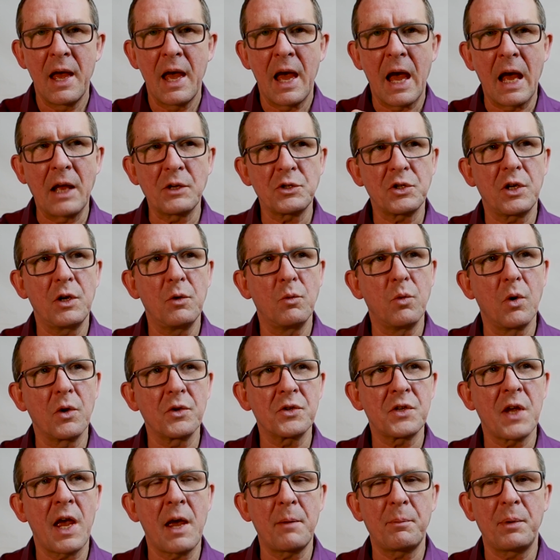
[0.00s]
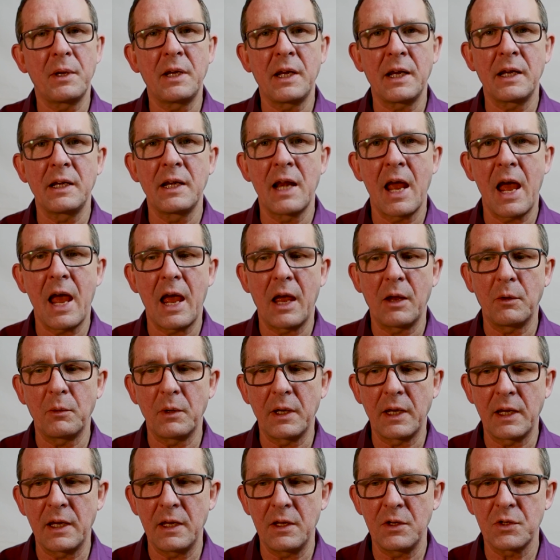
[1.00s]
Actually, what's happening now
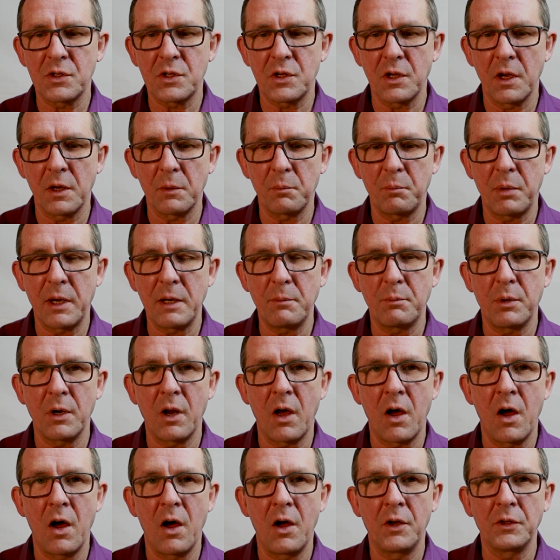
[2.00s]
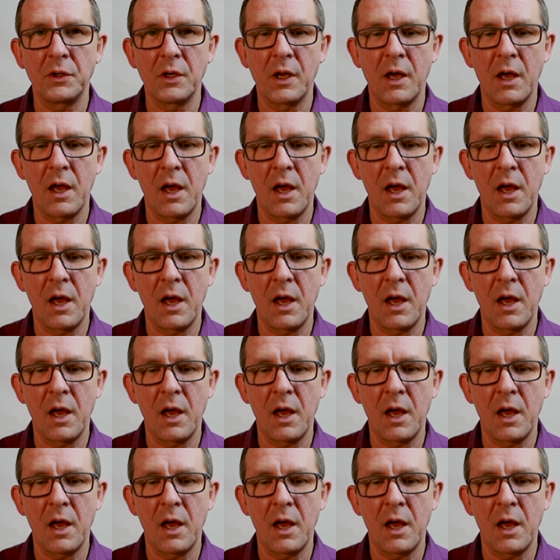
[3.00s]
is that people aren't.